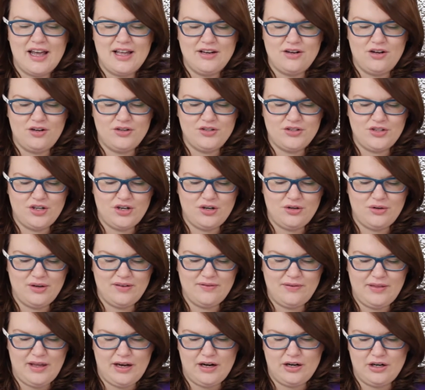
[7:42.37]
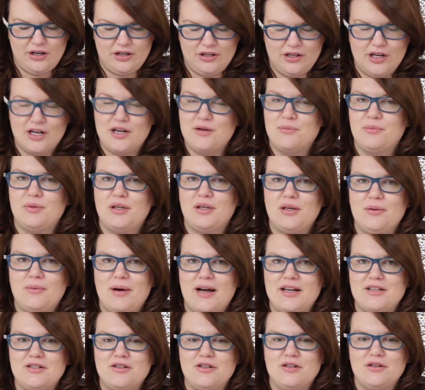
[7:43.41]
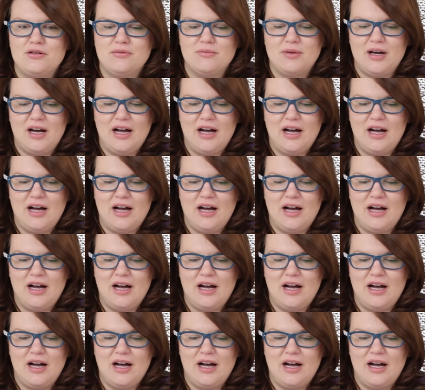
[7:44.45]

And also if they're a complete wine noob,